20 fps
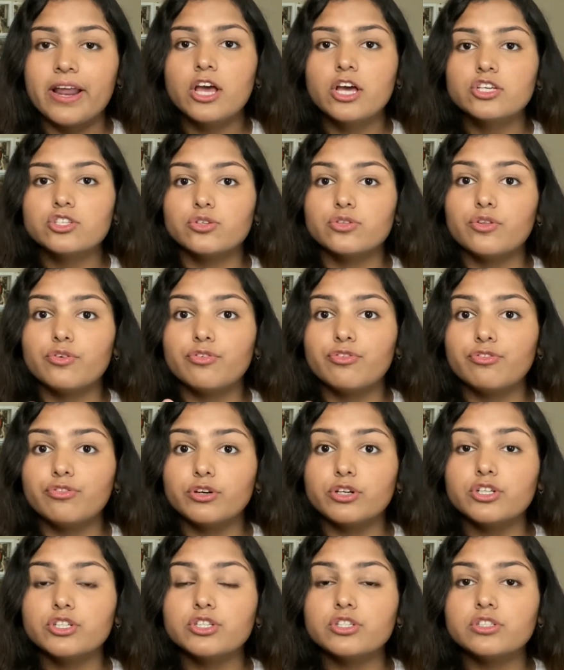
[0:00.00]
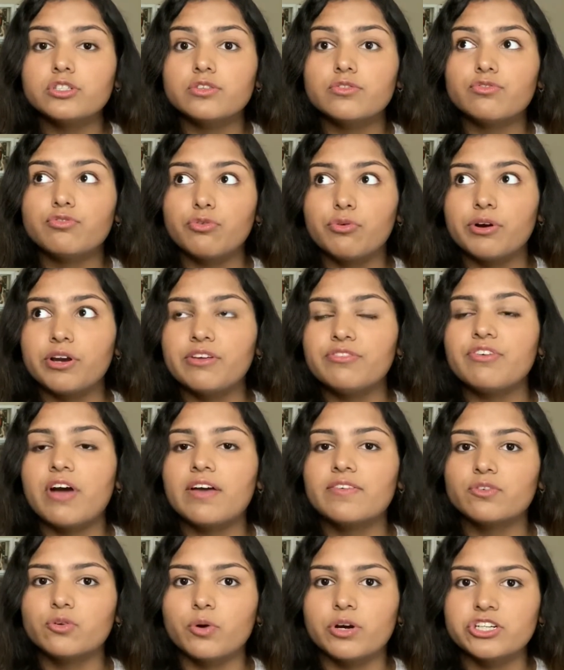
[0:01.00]
So the first
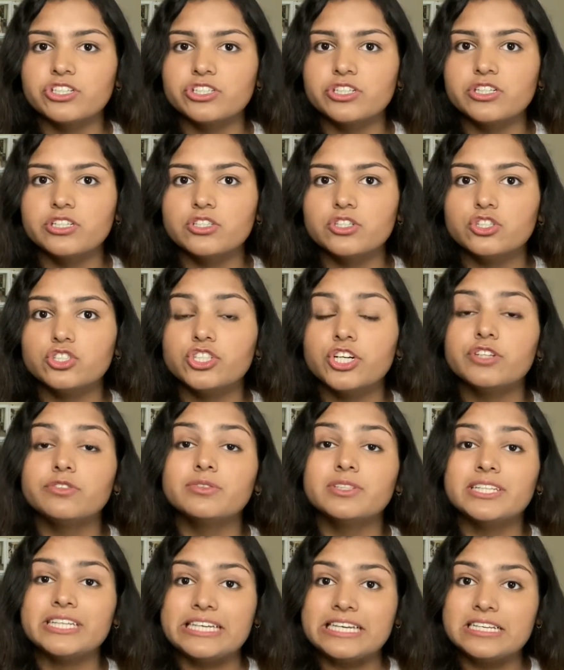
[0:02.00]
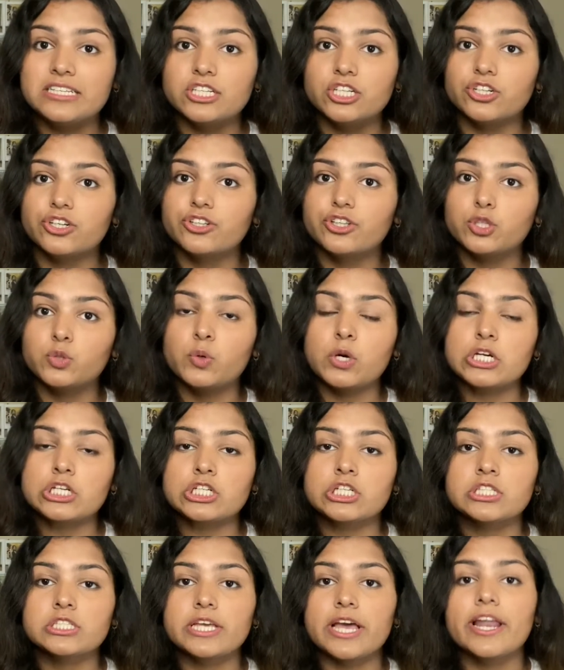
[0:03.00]
45 questions are generally easier and the
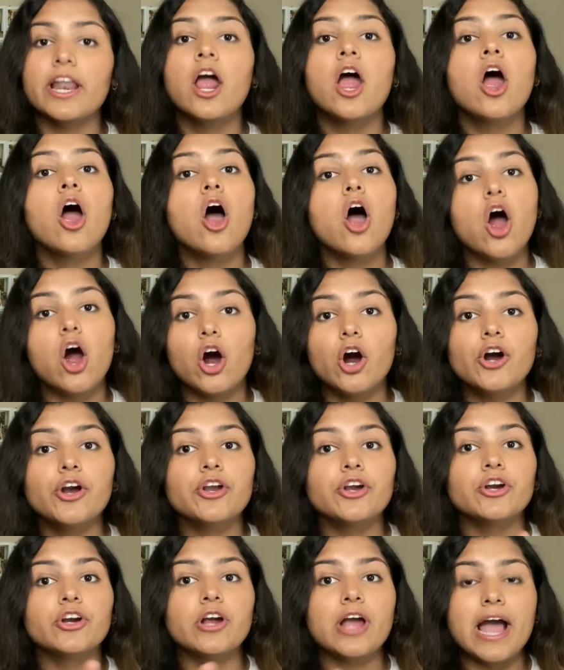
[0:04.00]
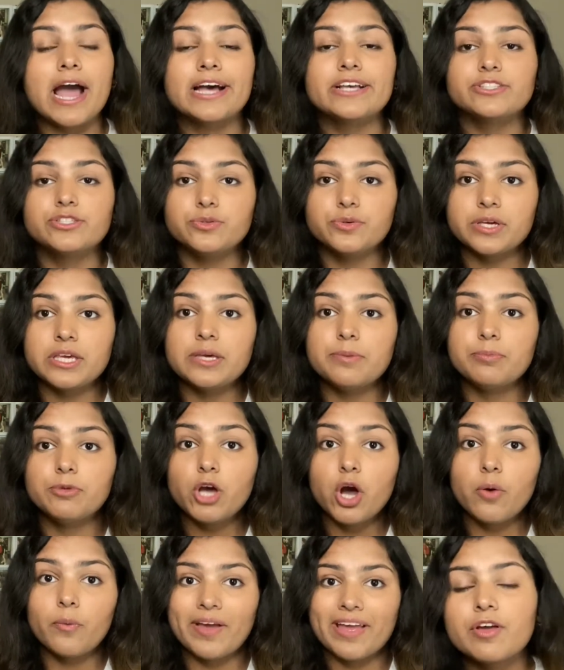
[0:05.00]
questions get harder as you keep
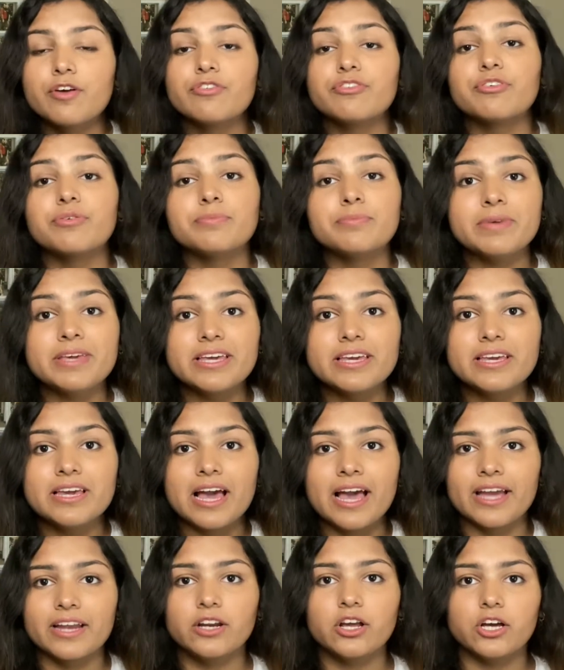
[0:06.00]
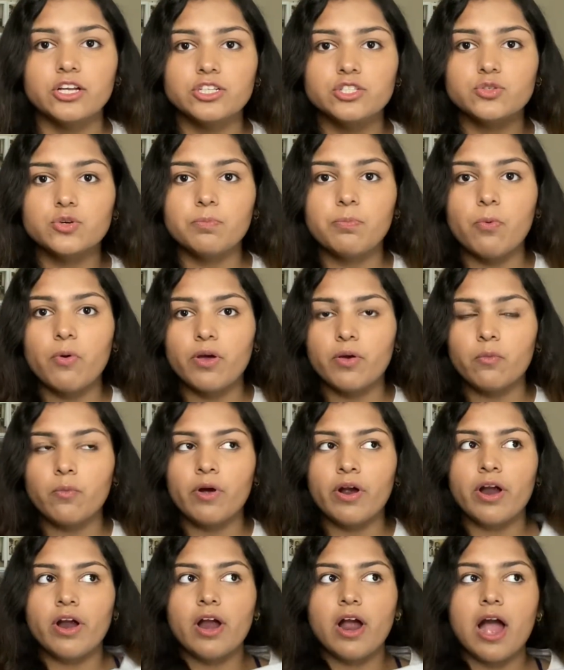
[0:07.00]
going. For me, I'd gotten to a point
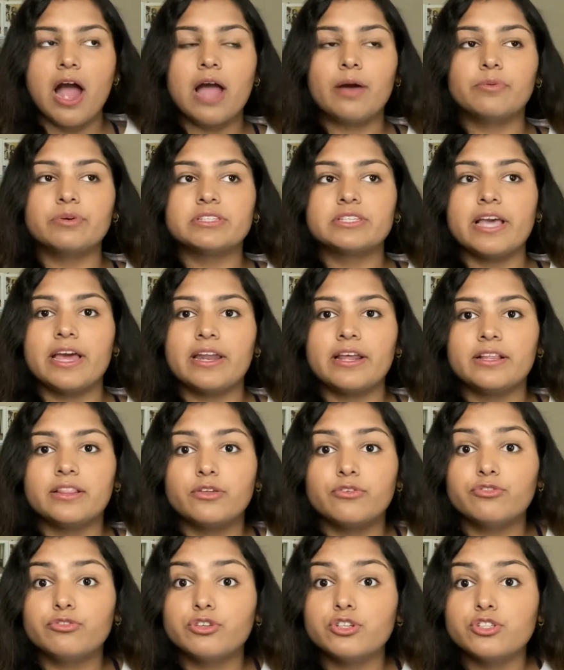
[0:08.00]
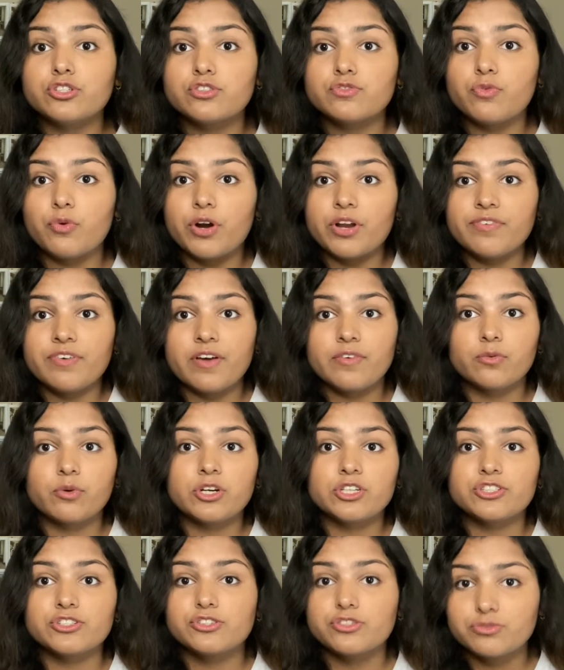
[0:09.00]
where I was getting the first 45
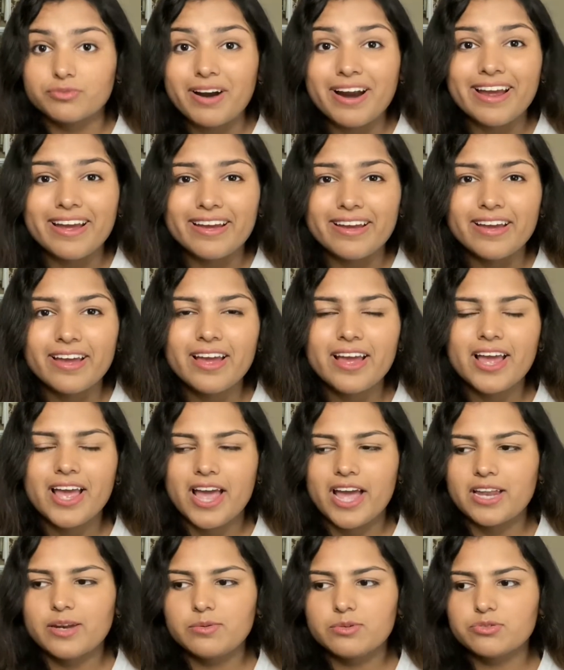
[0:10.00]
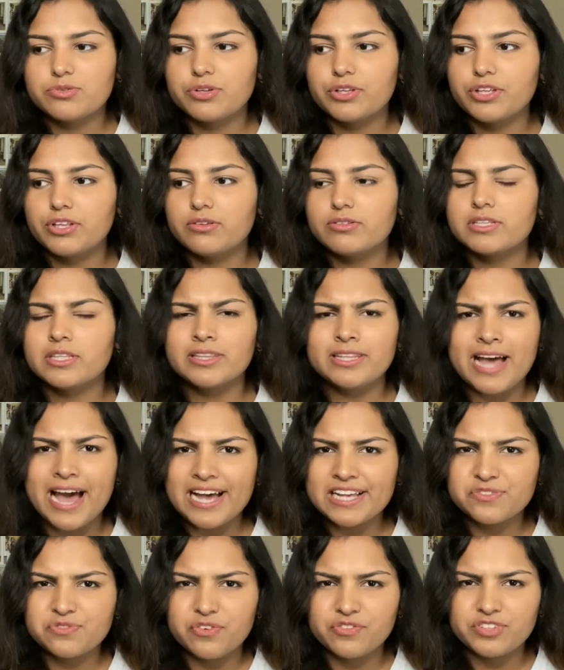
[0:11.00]
questions right and it was really those
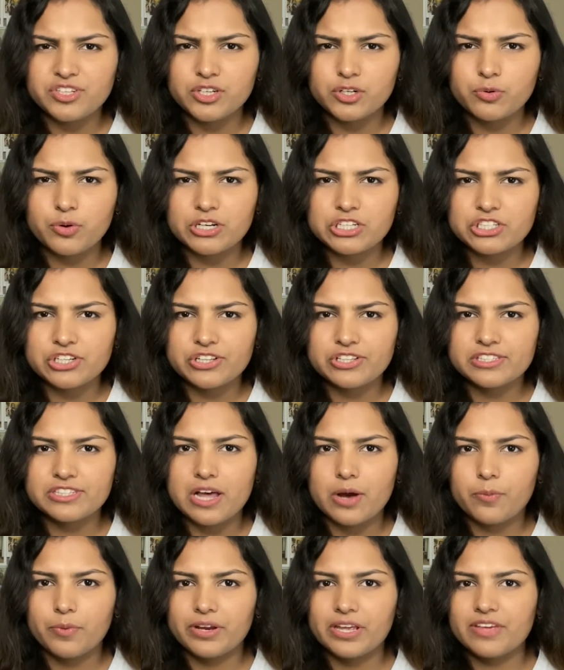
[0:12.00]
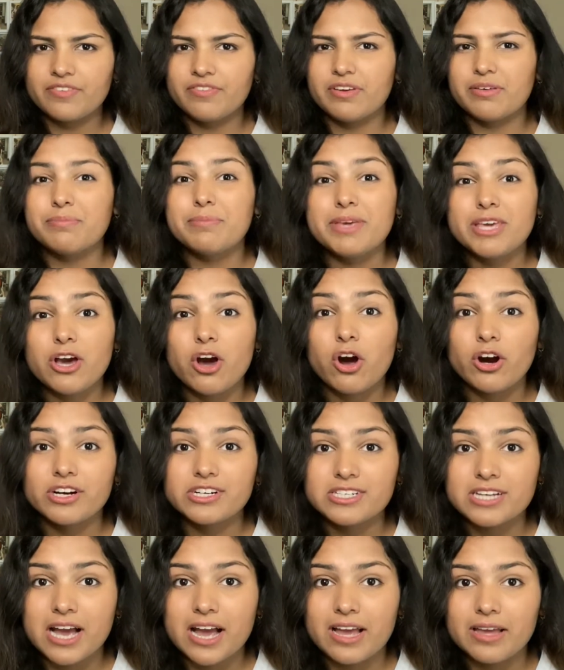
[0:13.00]
last 15 questions that were giving me a hard
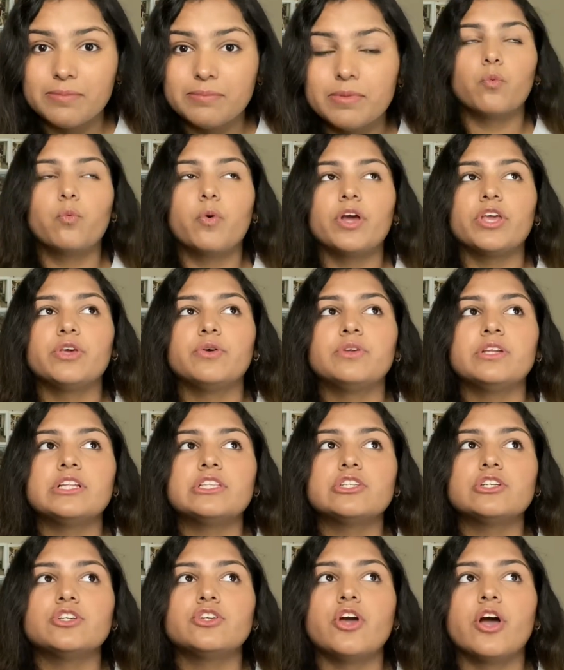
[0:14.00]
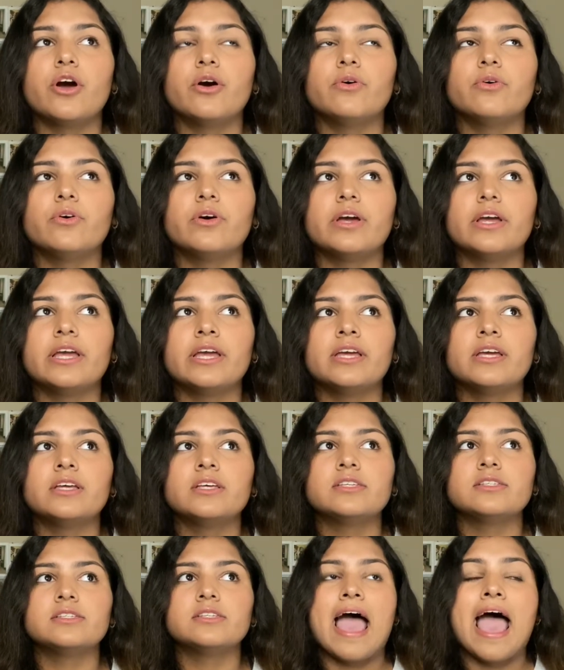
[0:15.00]
time. What you need to know
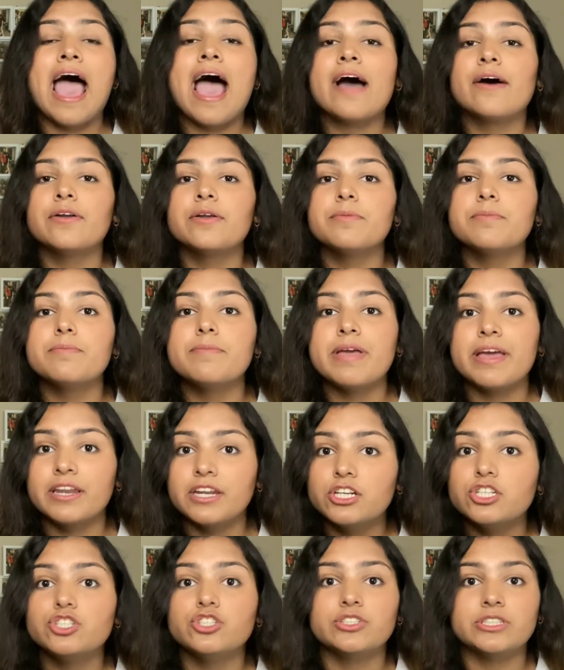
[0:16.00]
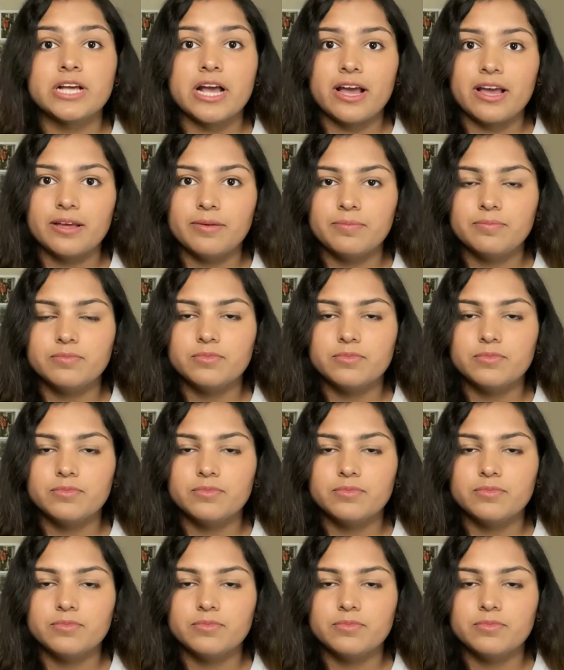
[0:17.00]
is how to manage your time.